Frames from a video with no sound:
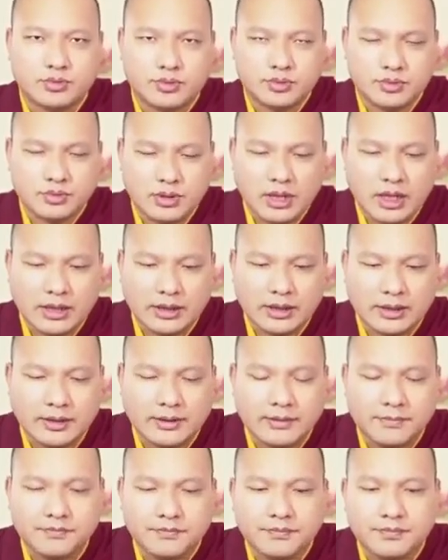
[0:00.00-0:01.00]
and
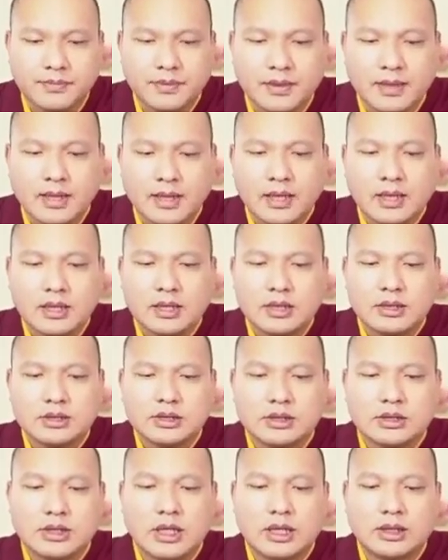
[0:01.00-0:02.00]

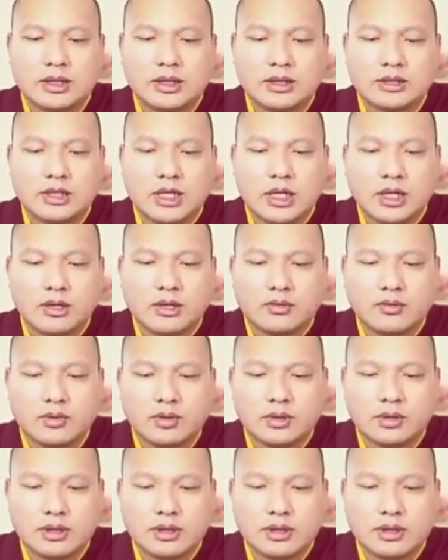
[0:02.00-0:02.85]
how the